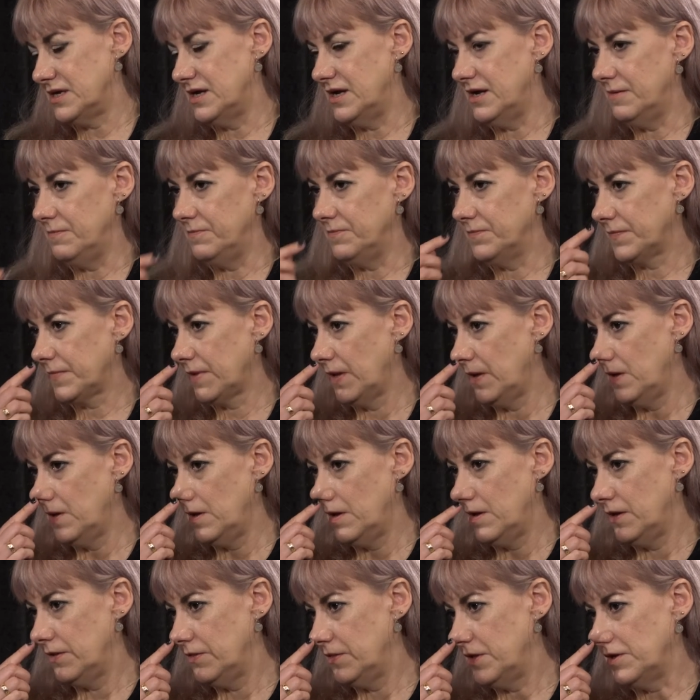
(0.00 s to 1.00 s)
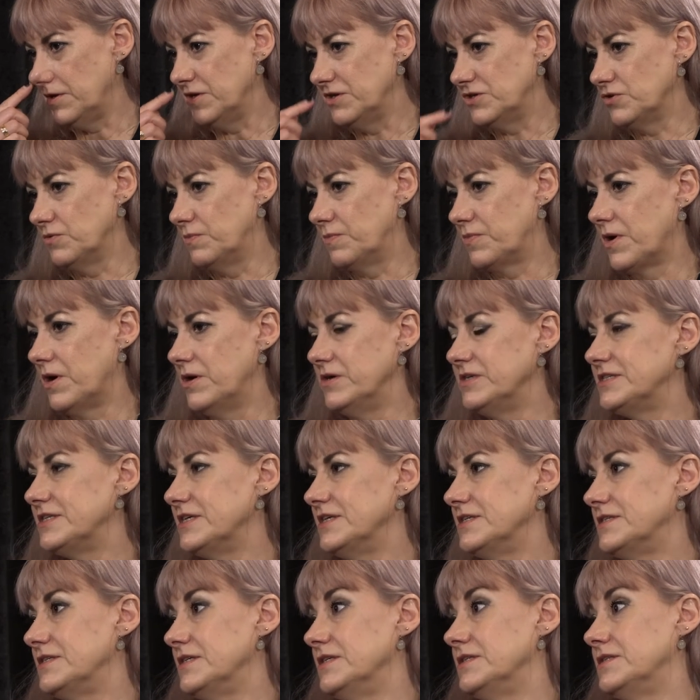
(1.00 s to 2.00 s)
Um, the usual
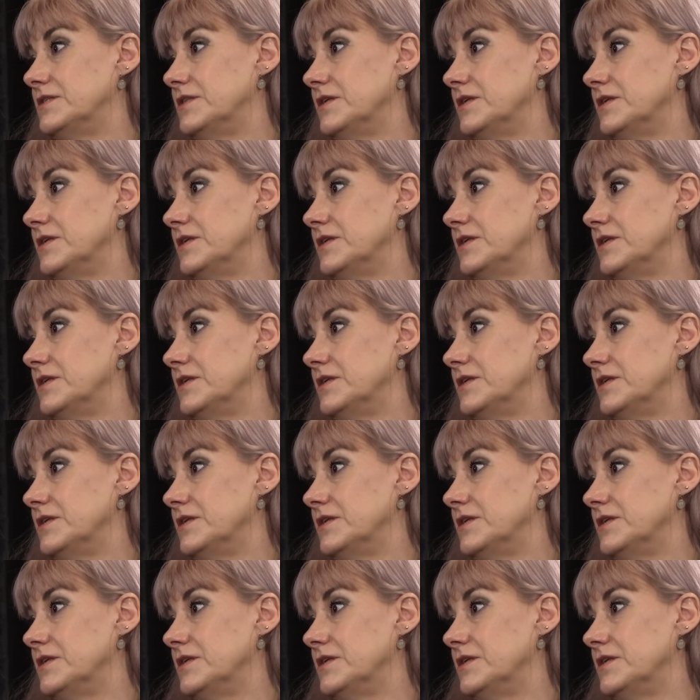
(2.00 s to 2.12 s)
process is